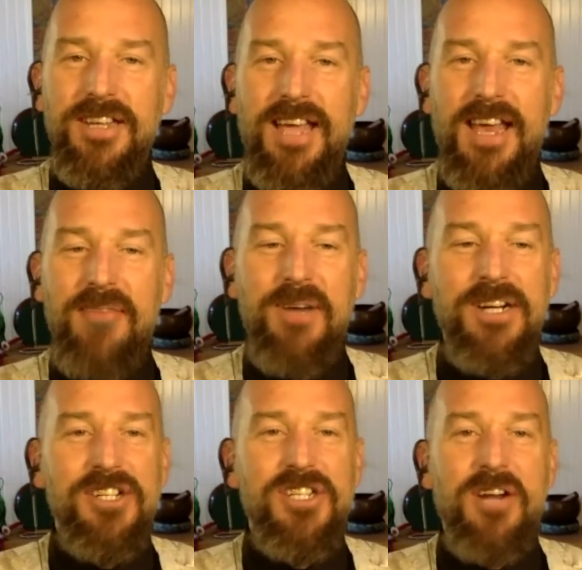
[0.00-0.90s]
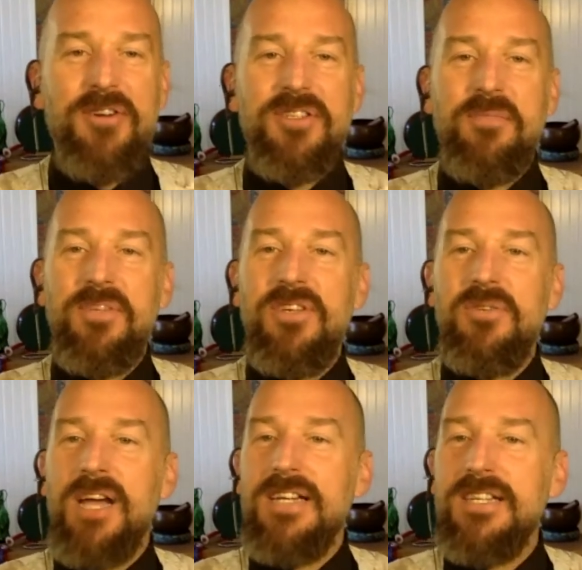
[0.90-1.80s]
And I wanted to share some cute
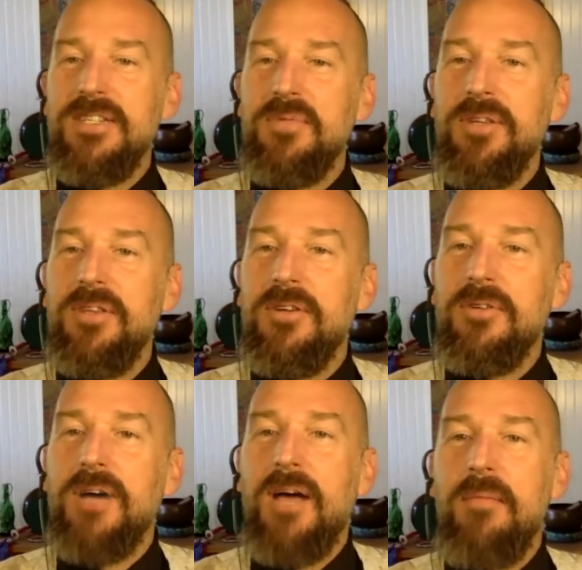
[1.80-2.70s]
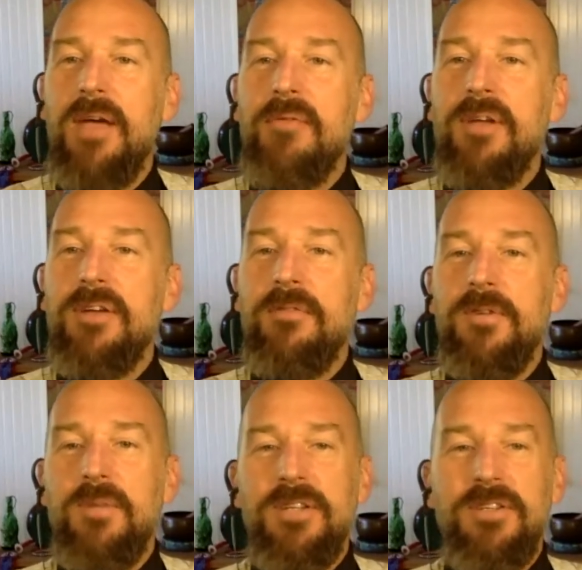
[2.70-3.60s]
ideas with you. I may run a few
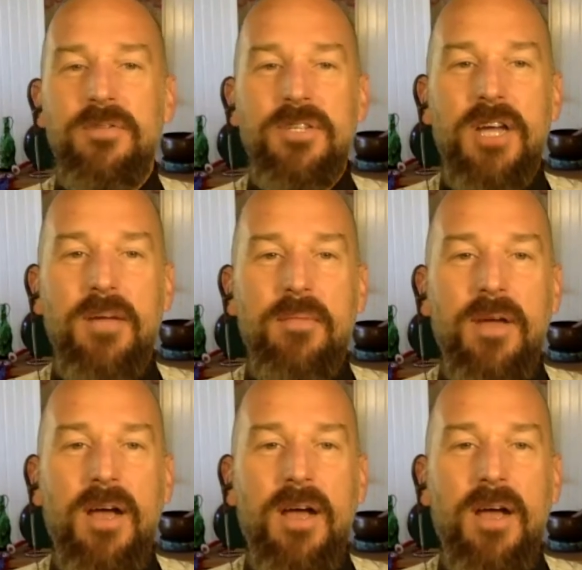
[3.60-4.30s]
minutes over time.